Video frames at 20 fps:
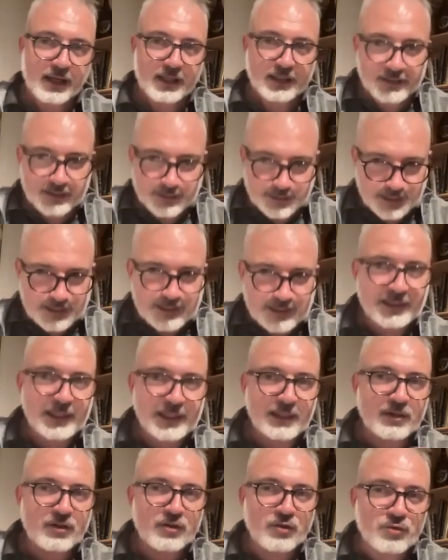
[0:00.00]

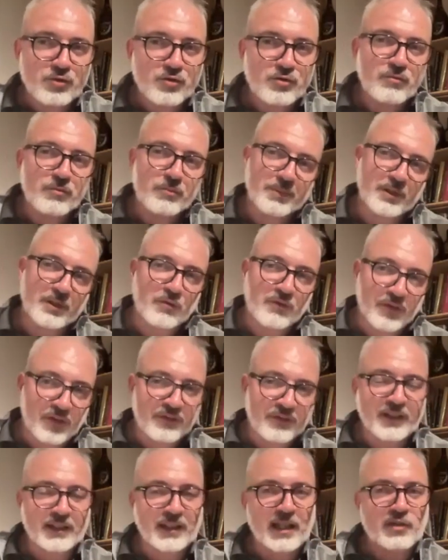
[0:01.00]
16 to between
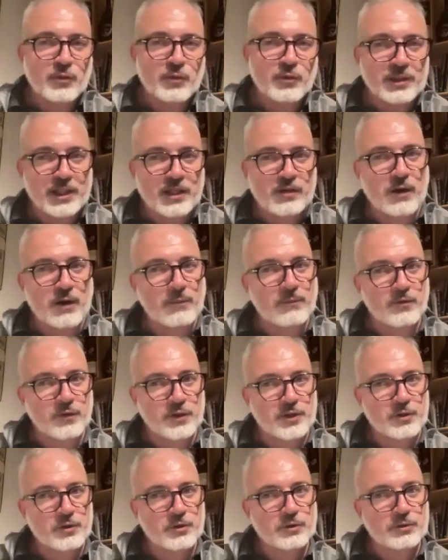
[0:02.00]
15 and 20 grams of
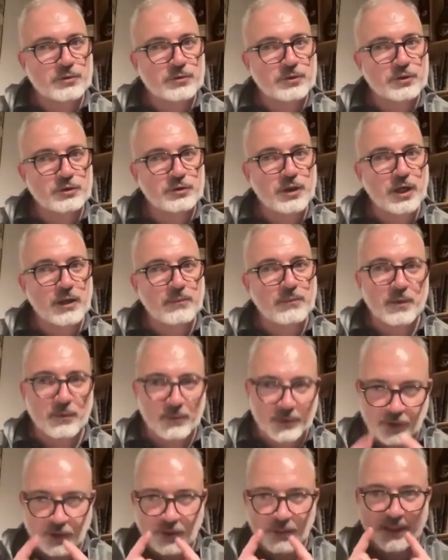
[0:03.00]
residual sugar. But we'll
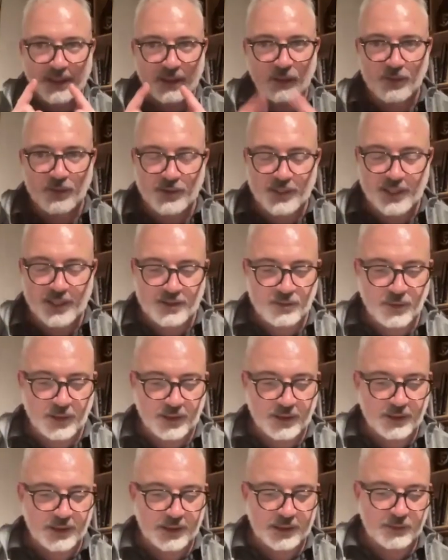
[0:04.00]
talk about that when you taste the wine.
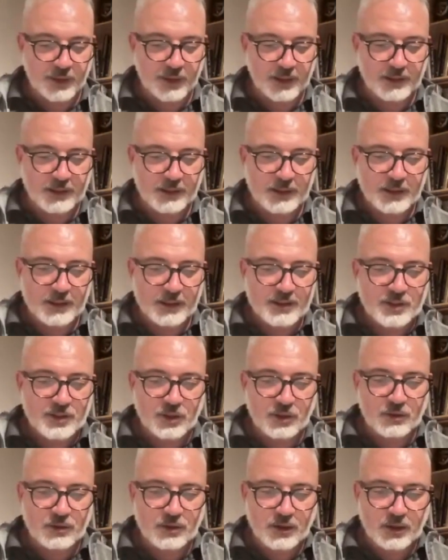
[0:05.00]
Anyway,
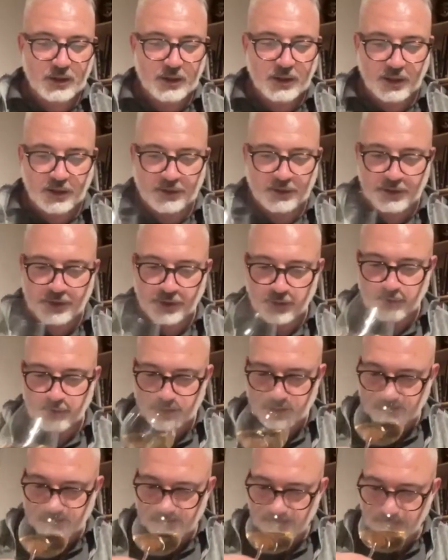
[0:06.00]
so on the nose,